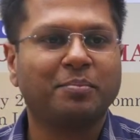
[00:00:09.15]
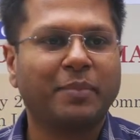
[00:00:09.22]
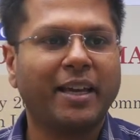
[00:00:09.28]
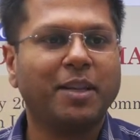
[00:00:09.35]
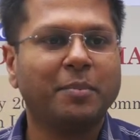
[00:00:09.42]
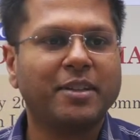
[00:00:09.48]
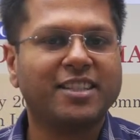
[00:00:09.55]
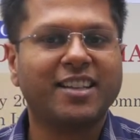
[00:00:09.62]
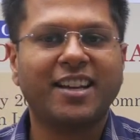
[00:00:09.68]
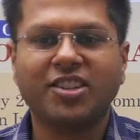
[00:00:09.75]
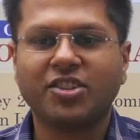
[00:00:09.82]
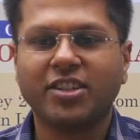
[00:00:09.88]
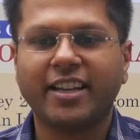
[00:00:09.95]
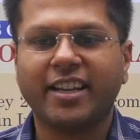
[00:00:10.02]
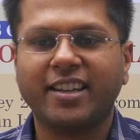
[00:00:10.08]
My name is Harsh
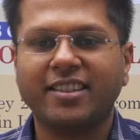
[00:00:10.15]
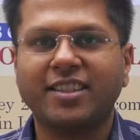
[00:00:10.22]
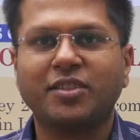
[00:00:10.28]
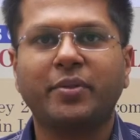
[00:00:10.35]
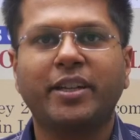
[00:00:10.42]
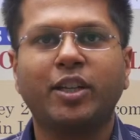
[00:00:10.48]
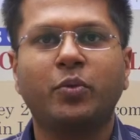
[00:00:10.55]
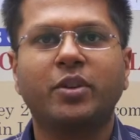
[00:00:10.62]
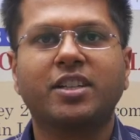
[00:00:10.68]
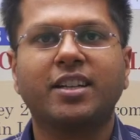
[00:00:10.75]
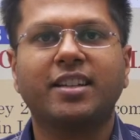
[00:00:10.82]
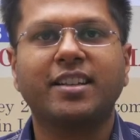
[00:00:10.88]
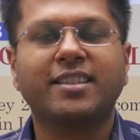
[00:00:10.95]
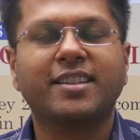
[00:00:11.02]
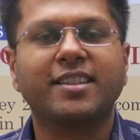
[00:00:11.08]
Singh and in this video we shall
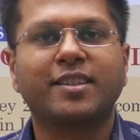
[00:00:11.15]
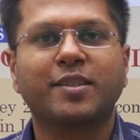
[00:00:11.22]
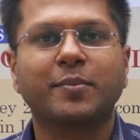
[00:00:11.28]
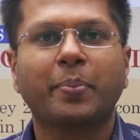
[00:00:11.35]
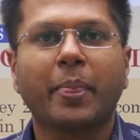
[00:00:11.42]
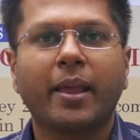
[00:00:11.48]
discuss